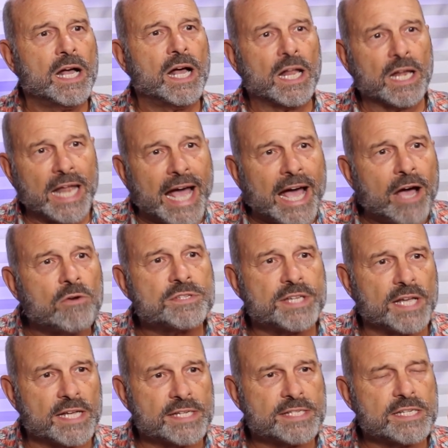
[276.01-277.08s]
allows
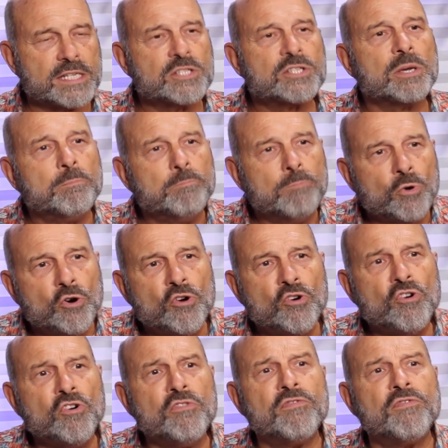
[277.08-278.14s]
us to
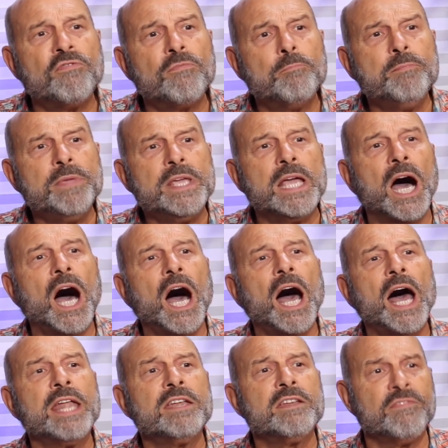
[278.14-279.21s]
move
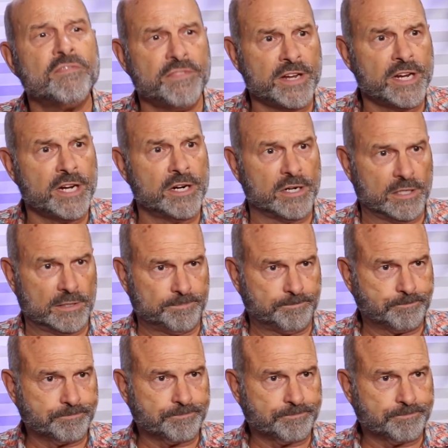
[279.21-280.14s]
beyond fear.